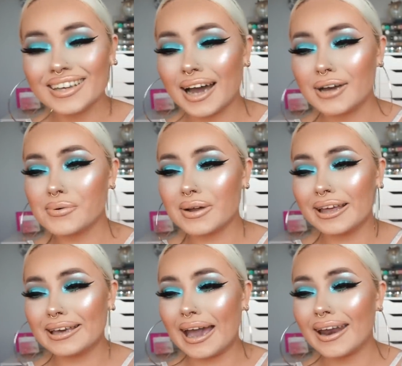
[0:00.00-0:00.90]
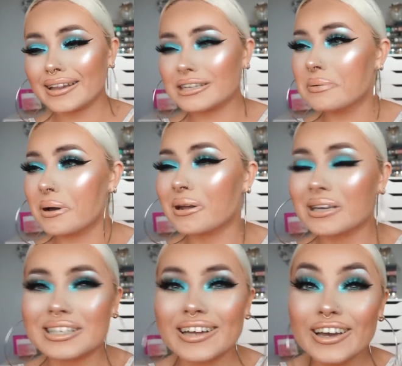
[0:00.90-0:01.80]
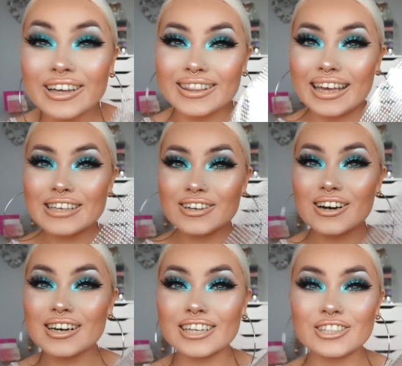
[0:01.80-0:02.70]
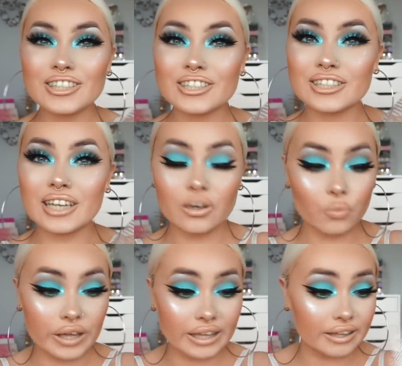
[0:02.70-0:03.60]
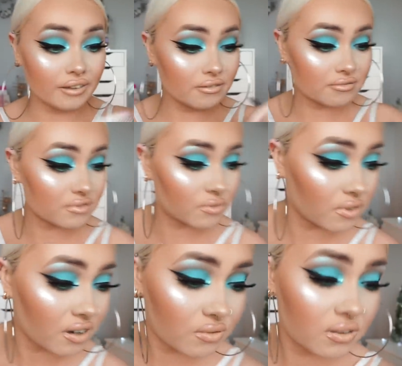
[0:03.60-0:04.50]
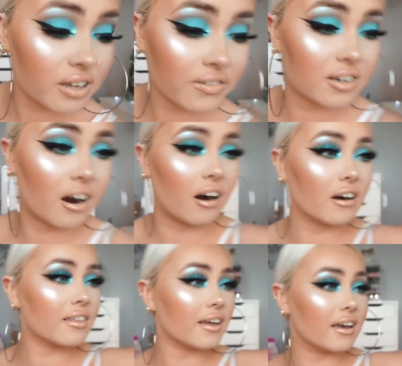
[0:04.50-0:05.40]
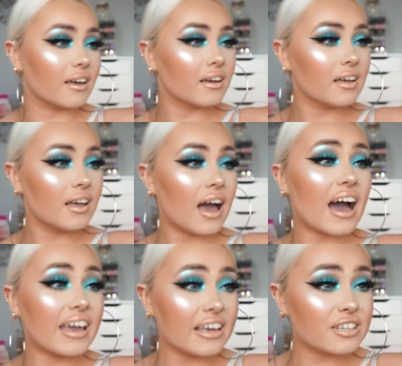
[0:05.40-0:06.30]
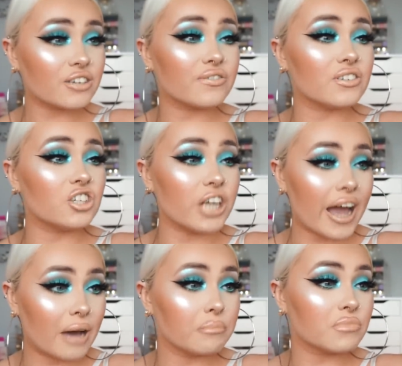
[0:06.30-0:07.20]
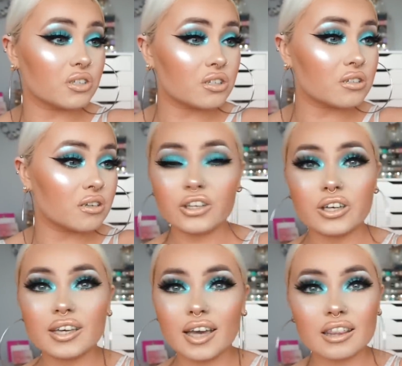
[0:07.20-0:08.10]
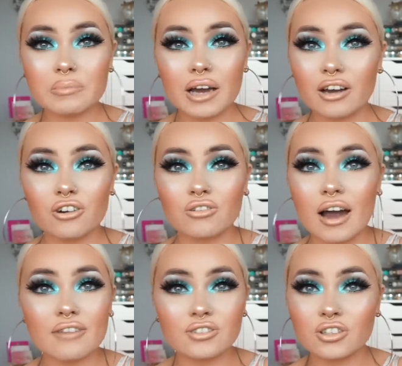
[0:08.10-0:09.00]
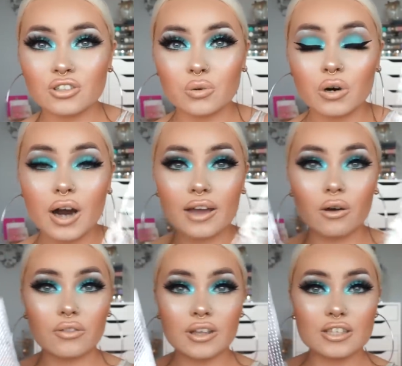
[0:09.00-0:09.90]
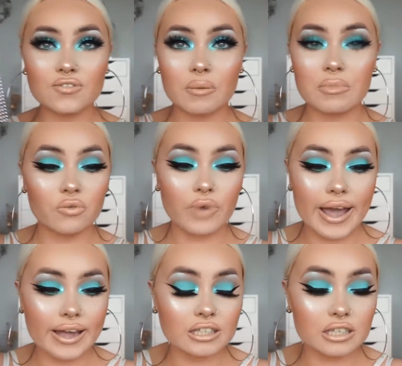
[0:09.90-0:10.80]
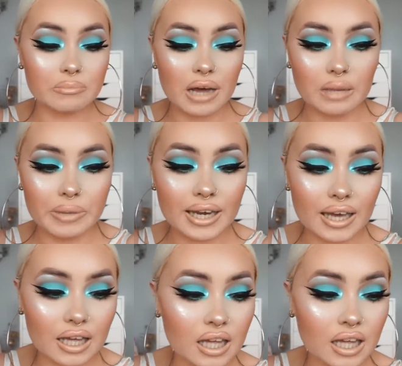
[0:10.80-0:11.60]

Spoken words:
I don't really get it, to be honest. These are literally just like wee, what even are they? Adhesive gems. You can get them at a craft store. I got these from The Range in Ballymena.